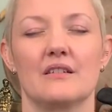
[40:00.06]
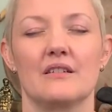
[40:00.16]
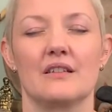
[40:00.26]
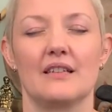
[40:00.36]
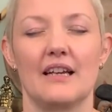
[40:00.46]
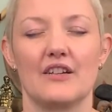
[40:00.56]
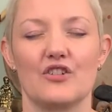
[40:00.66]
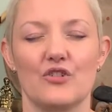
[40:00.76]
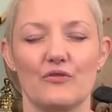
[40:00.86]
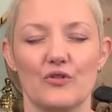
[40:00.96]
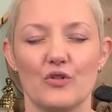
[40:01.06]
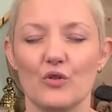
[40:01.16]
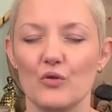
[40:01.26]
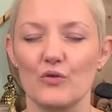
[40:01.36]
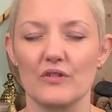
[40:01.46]
the texture of your
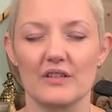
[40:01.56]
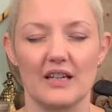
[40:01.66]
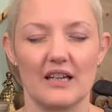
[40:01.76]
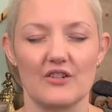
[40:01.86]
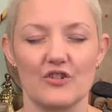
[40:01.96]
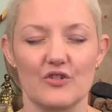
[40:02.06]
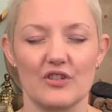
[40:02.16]
clothes against your